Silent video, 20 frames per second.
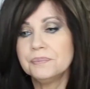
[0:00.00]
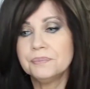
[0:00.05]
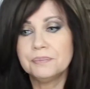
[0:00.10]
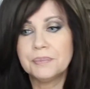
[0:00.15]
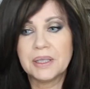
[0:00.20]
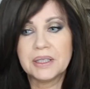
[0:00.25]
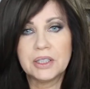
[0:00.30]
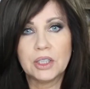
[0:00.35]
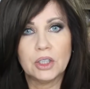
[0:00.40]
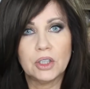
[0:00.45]

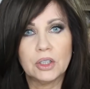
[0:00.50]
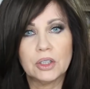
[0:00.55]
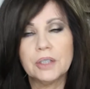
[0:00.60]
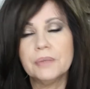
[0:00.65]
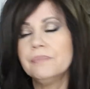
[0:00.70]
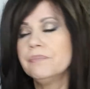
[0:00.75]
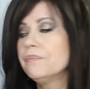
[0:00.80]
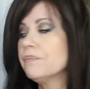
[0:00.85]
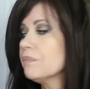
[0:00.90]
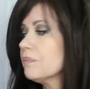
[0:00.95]
My dog.
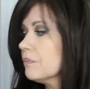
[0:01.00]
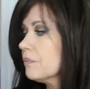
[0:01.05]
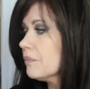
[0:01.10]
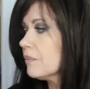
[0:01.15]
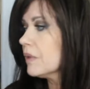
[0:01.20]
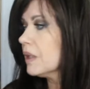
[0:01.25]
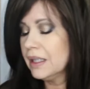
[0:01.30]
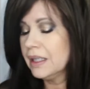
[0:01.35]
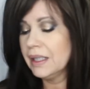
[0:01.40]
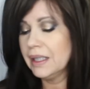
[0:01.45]

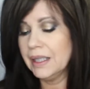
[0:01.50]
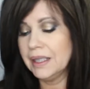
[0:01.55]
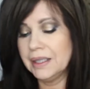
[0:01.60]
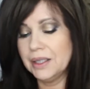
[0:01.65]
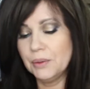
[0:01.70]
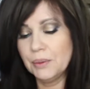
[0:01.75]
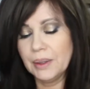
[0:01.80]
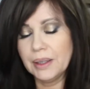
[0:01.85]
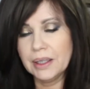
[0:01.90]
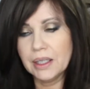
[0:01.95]

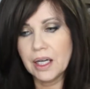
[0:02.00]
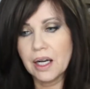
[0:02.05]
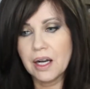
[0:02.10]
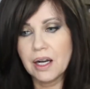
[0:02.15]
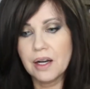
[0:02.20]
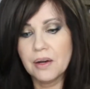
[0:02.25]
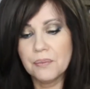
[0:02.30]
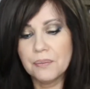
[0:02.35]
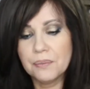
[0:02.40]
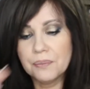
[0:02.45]
Anyway,
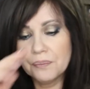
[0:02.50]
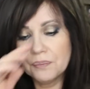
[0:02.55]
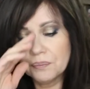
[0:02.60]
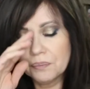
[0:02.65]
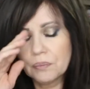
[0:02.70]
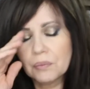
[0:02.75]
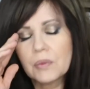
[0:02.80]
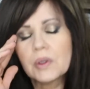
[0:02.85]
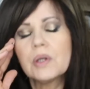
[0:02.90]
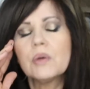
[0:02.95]
I
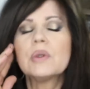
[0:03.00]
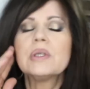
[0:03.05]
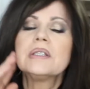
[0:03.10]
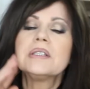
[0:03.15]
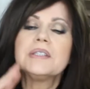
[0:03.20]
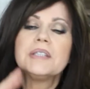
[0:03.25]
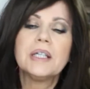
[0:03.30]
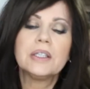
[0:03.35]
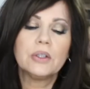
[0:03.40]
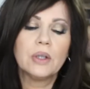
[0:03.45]

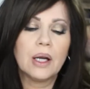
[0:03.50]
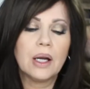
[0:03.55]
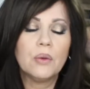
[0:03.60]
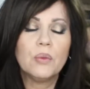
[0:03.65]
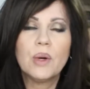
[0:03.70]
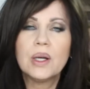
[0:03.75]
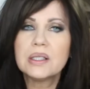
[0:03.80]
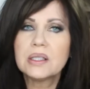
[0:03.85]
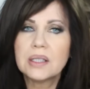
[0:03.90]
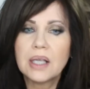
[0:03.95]
wanted to tell you,
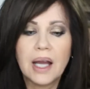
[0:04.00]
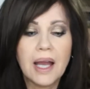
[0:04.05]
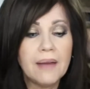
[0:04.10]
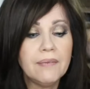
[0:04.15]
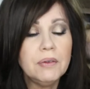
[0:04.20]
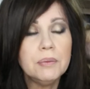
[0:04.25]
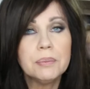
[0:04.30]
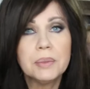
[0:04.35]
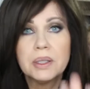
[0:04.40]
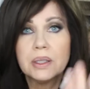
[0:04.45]
I
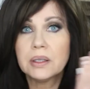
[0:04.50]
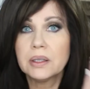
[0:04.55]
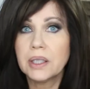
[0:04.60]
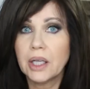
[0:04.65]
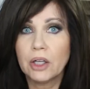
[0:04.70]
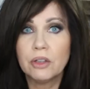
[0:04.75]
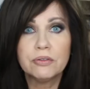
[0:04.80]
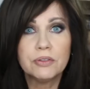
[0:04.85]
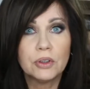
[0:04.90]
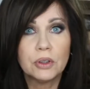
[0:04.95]
haven't been
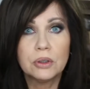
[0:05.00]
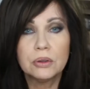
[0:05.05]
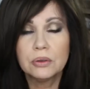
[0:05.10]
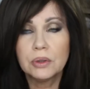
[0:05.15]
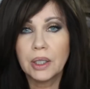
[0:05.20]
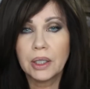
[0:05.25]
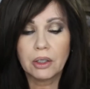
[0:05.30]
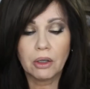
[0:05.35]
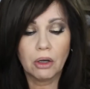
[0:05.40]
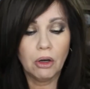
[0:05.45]
careful
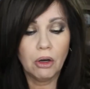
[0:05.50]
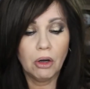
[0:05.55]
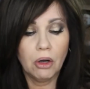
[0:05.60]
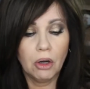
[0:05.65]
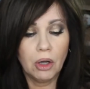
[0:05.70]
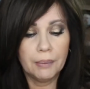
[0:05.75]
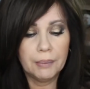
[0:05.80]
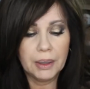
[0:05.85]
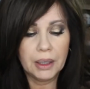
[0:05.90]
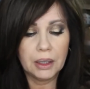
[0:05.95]
at
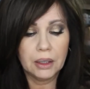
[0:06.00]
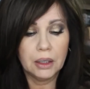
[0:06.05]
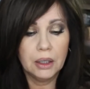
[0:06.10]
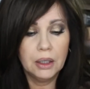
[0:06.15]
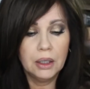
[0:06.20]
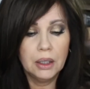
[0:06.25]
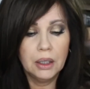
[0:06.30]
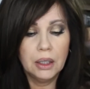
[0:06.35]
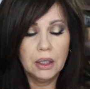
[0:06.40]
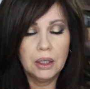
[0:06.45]
all. I mean,
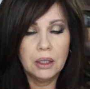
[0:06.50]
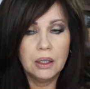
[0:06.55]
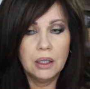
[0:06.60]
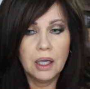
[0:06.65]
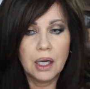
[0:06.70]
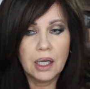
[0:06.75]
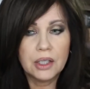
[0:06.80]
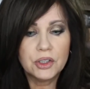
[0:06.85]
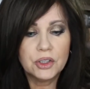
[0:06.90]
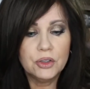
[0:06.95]

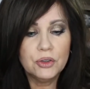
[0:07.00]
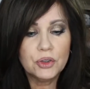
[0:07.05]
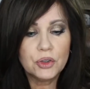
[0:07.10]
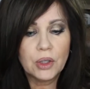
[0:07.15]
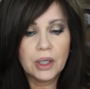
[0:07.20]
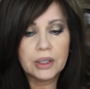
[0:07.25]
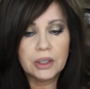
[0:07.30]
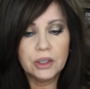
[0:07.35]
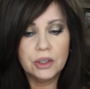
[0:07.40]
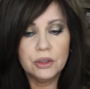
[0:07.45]
I do
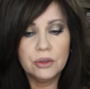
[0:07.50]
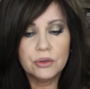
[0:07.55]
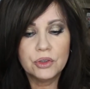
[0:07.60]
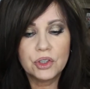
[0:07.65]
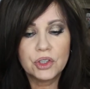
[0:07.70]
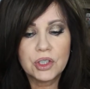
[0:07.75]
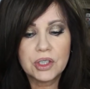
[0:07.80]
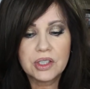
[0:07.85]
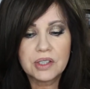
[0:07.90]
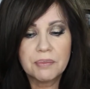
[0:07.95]
try to use
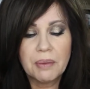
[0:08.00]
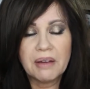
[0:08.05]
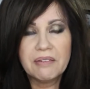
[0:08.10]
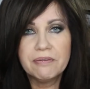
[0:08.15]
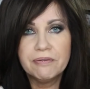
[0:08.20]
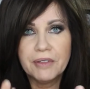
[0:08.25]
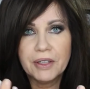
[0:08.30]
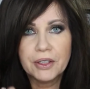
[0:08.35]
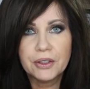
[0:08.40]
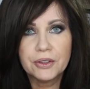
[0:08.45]
just my
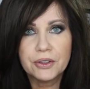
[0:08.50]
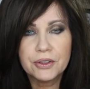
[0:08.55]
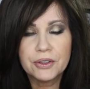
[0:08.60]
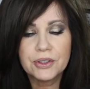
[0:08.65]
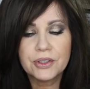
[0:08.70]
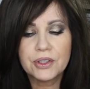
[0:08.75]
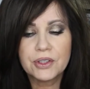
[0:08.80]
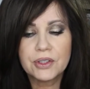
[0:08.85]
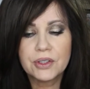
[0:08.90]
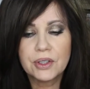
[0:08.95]

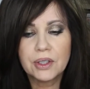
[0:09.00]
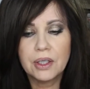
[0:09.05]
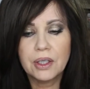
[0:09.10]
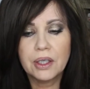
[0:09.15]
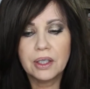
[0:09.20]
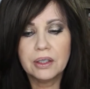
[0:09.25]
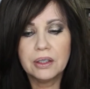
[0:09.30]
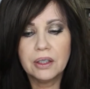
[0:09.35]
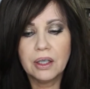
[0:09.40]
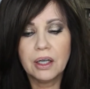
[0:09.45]
fingers
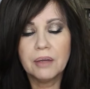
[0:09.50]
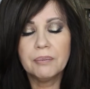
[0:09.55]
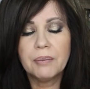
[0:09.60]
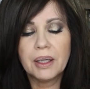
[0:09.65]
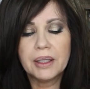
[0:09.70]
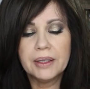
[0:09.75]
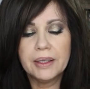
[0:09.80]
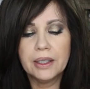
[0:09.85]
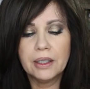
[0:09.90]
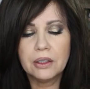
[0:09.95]
and not
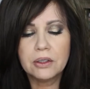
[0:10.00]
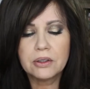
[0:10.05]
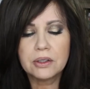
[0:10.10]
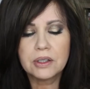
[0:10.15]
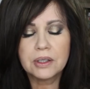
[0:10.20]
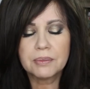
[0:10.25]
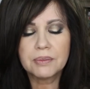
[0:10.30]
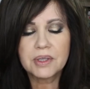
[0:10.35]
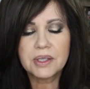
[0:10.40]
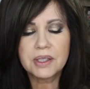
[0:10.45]
my nails
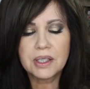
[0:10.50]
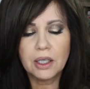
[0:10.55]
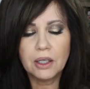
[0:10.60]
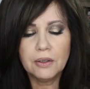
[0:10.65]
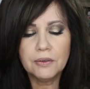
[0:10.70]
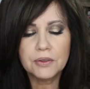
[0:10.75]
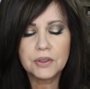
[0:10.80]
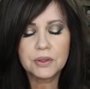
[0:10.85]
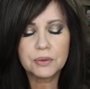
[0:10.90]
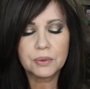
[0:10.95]

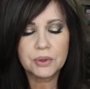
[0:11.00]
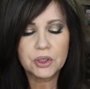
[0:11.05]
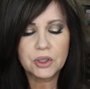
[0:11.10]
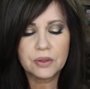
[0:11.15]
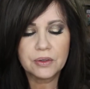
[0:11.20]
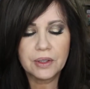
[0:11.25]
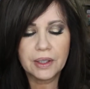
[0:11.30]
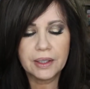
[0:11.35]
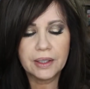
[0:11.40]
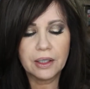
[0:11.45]
themselves,
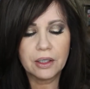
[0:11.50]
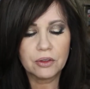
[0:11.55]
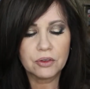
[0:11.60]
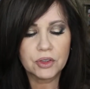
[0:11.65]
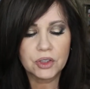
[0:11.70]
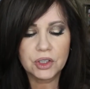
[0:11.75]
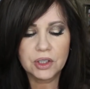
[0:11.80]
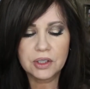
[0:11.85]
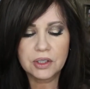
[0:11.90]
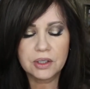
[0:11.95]
which they
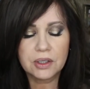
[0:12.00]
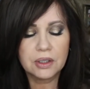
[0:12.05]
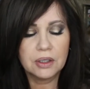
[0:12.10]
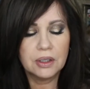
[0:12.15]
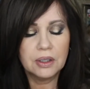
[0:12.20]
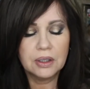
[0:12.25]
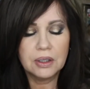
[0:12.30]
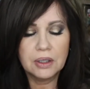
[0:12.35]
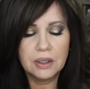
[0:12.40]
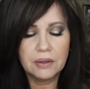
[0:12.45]

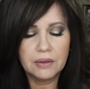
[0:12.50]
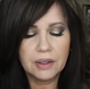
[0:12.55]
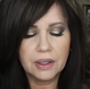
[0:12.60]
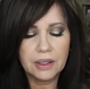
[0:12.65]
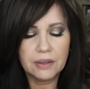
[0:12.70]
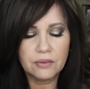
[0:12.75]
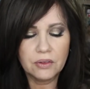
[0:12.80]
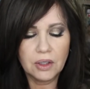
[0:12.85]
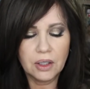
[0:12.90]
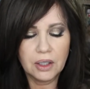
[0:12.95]

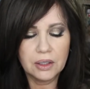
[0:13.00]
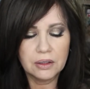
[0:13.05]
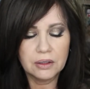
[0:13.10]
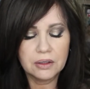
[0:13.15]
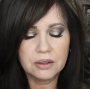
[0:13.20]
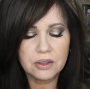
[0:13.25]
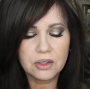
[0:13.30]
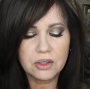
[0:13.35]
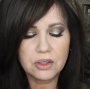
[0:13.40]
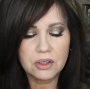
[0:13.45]
have
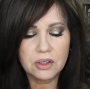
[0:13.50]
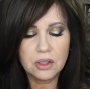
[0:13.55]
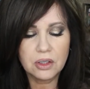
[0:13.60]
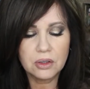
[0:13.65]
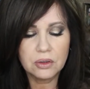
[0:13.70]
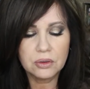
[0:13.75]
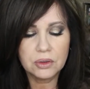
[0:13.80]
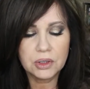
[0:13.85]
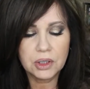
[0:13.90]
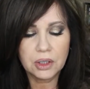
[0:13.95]
gotten
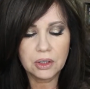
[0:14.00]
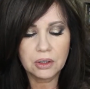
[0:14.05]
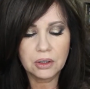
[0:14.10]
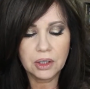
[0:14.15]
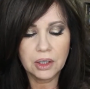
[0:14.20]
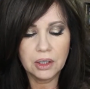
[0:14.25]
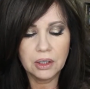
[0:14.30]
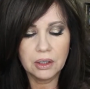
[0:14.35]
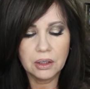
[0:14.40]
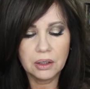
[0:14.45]
so
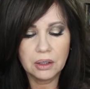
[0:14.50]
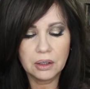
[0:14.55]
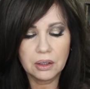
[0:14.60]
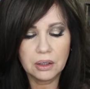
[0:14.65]
dirty.